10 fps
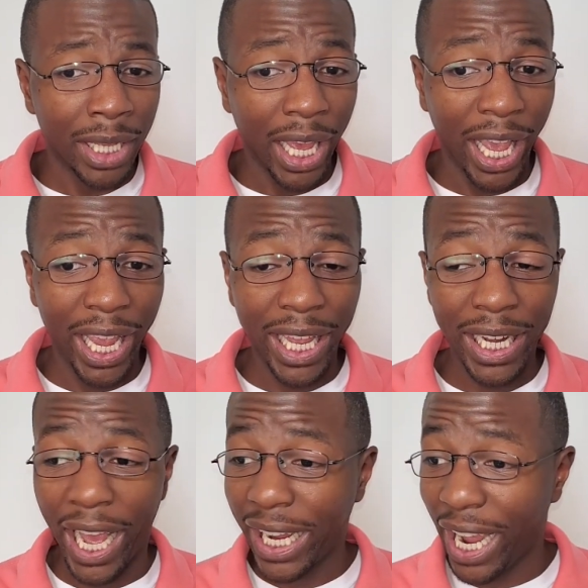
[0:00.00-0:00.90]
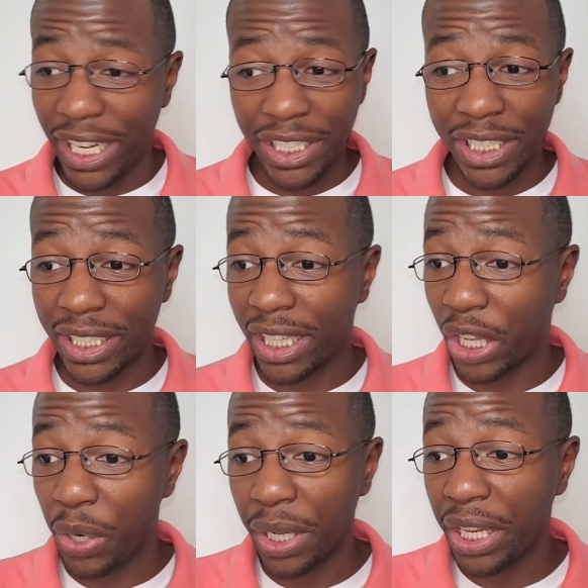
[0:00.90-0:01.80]
And I kind of just
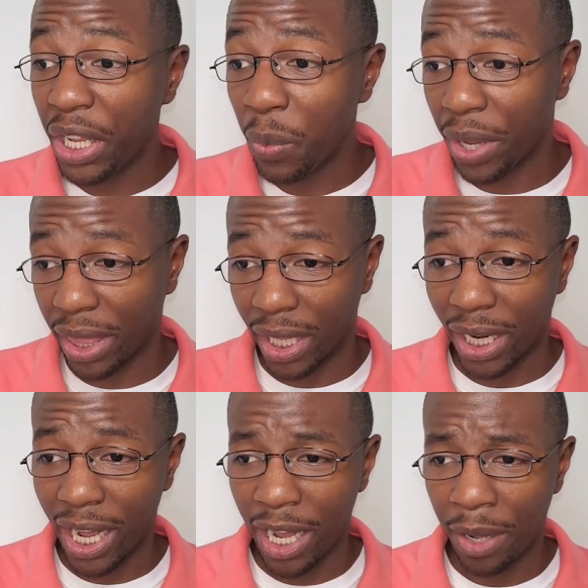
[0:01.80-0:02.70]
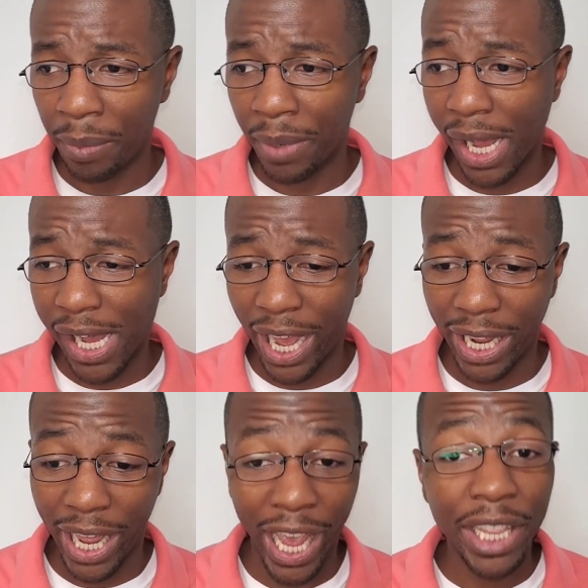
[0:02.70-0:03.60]
learned to deal with it. I
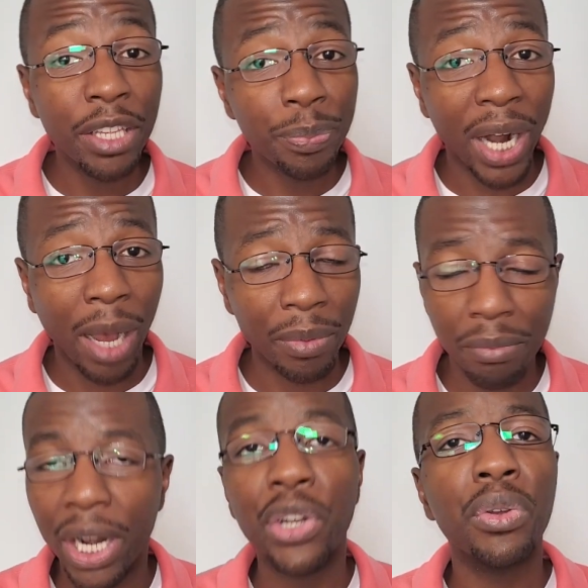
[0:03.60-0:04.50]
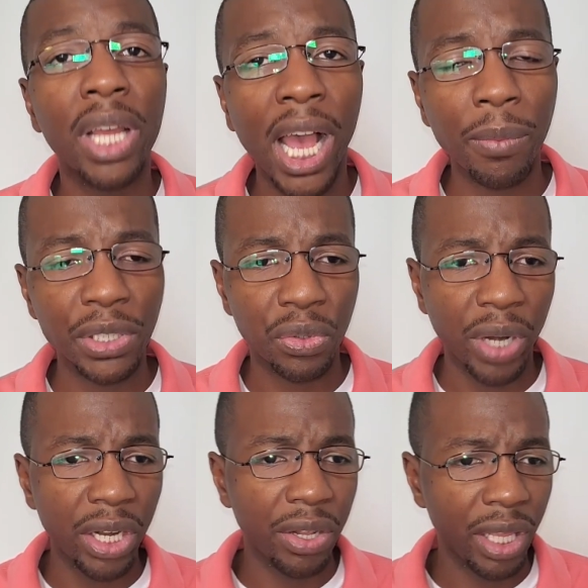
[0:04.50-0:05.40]
had this problem, but I knew God was
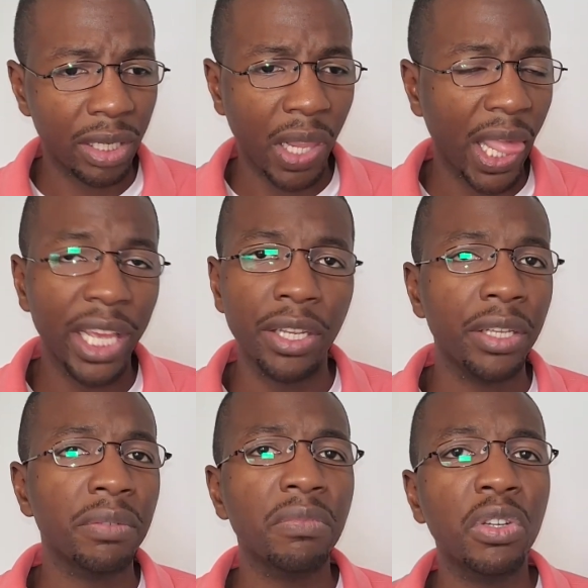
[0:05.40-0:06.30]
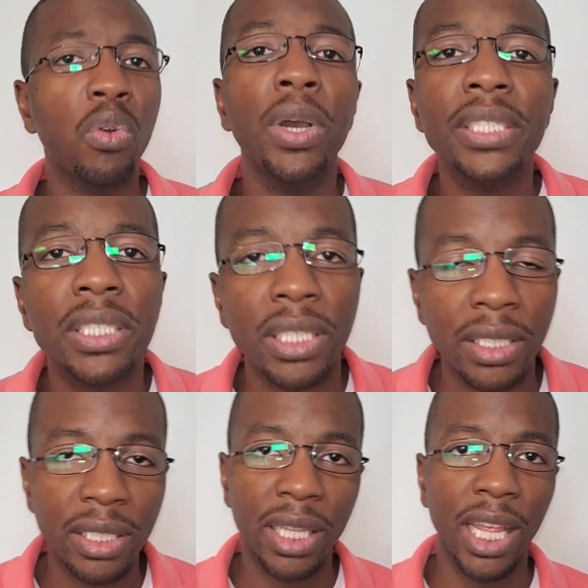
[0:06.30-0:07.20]
greater than any
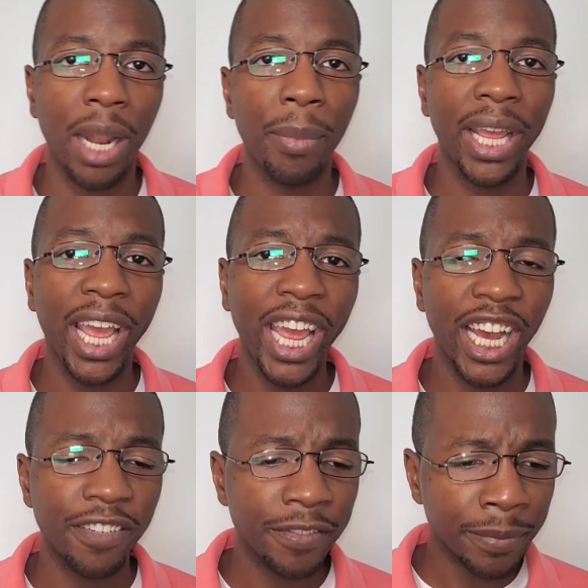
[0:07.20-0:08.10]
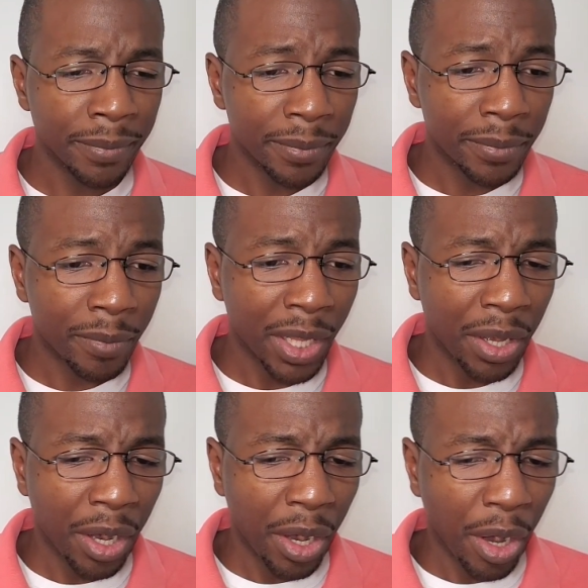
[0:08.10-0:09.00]
questions that I might have.
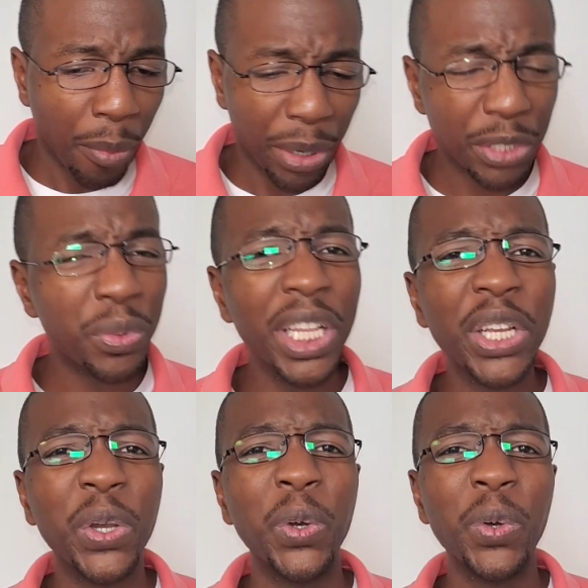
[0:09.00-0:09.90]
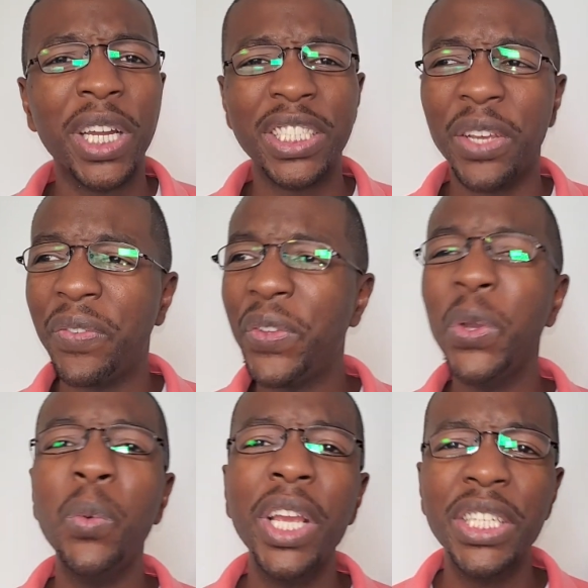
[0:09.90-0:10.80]
But it's really cool because a few
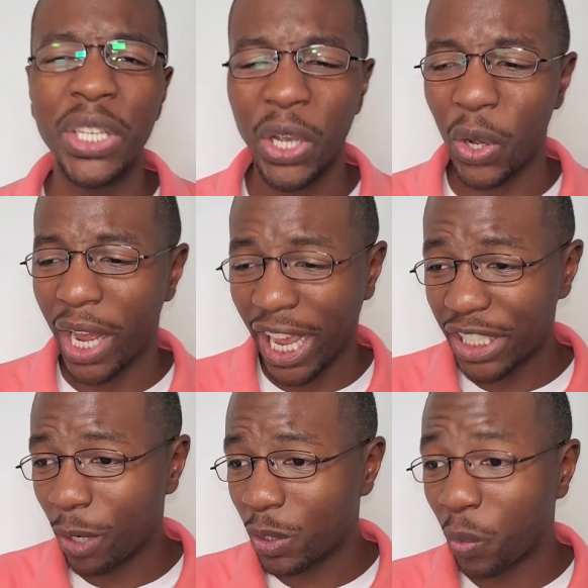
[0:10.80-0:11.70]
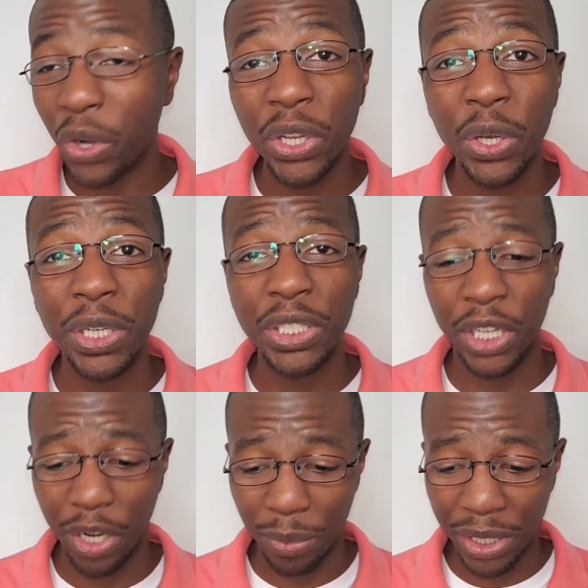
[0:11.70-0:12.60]
weeks ago, as I was working on a
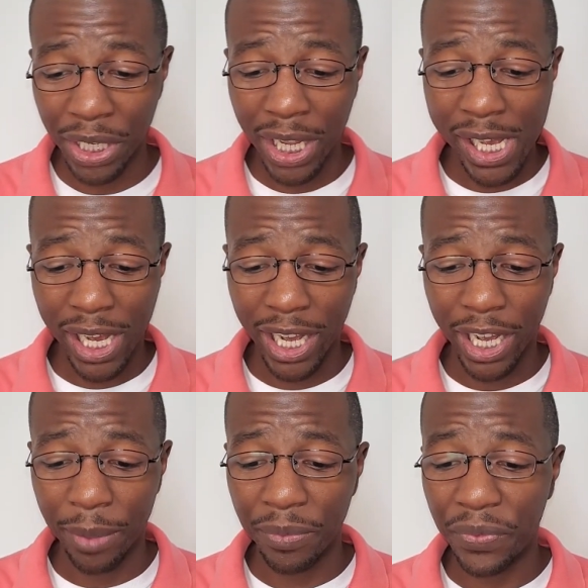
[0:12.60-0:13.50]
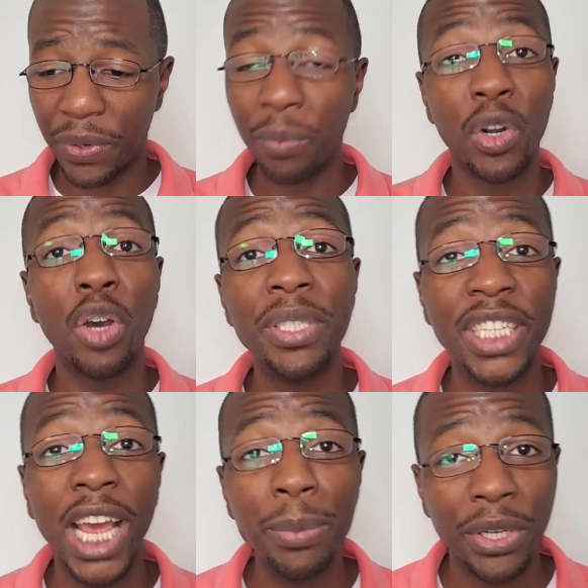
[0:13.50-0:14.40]
sermon from Romans
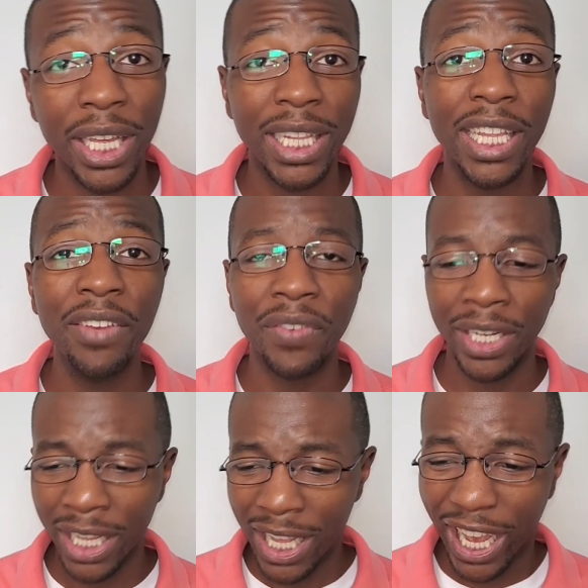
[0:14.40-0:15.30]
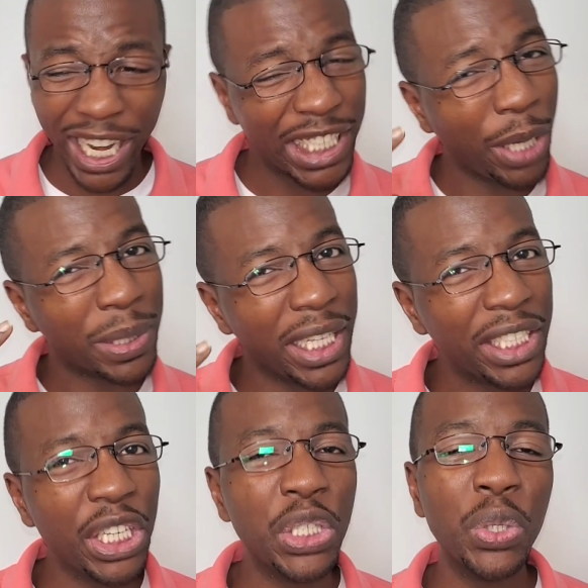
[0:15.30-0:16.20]
chapter 11, and as I was
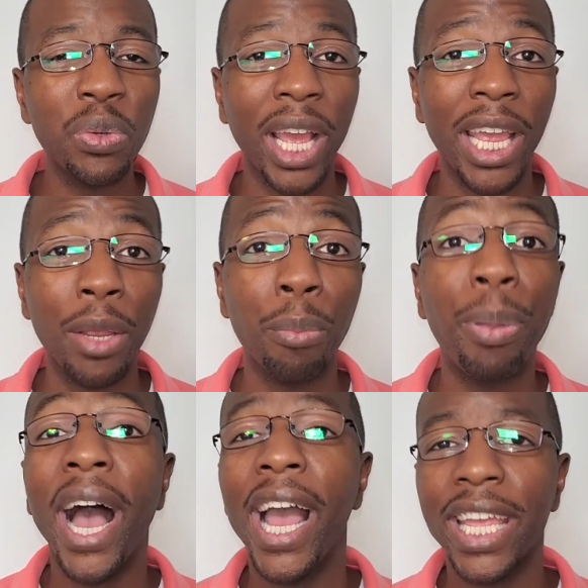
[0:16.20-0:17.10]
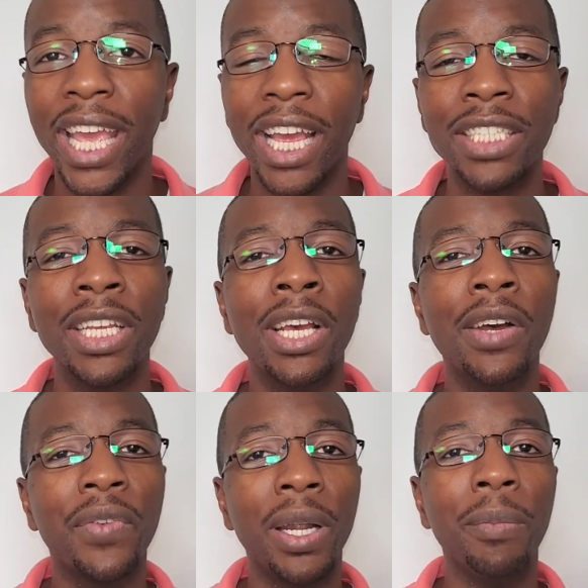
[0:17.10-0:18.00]
listening to a podcast
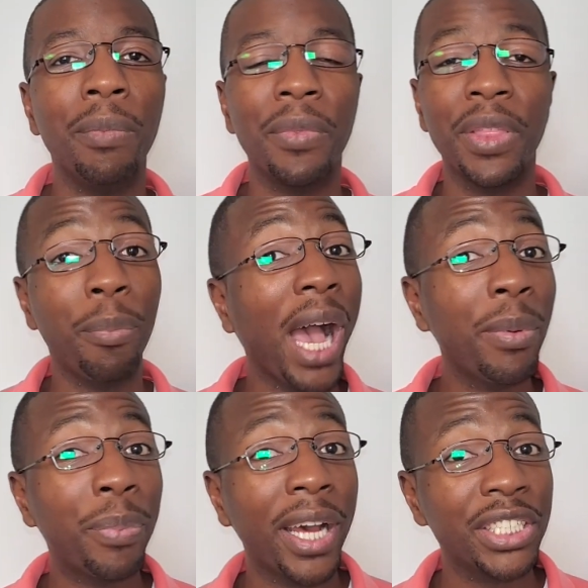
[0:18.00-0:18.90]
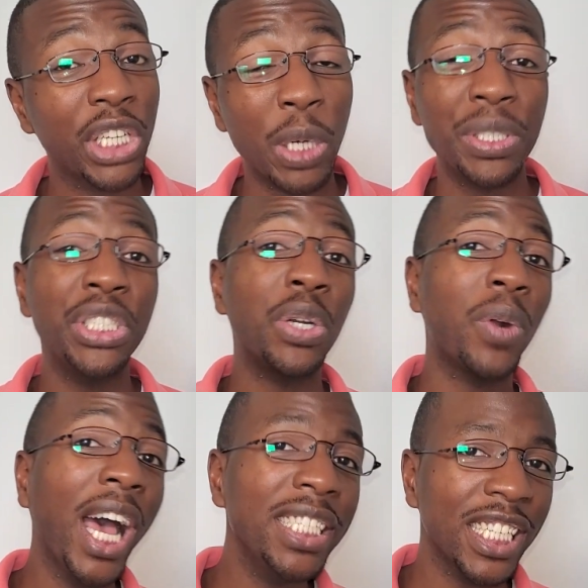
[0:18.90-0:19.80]
from the Bible Project on
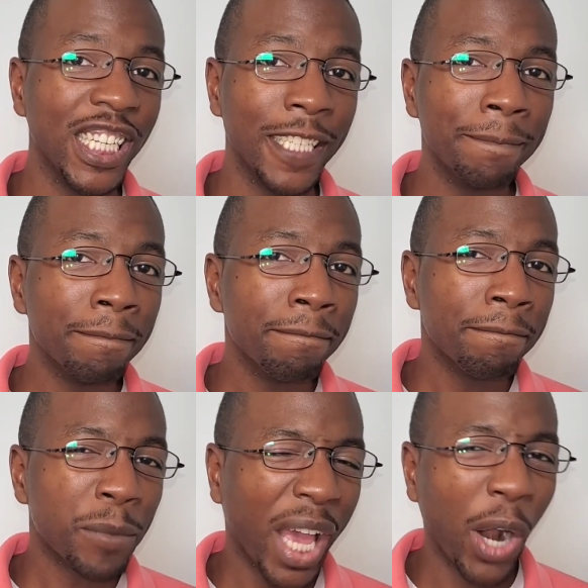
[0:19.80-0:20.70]
generosity, I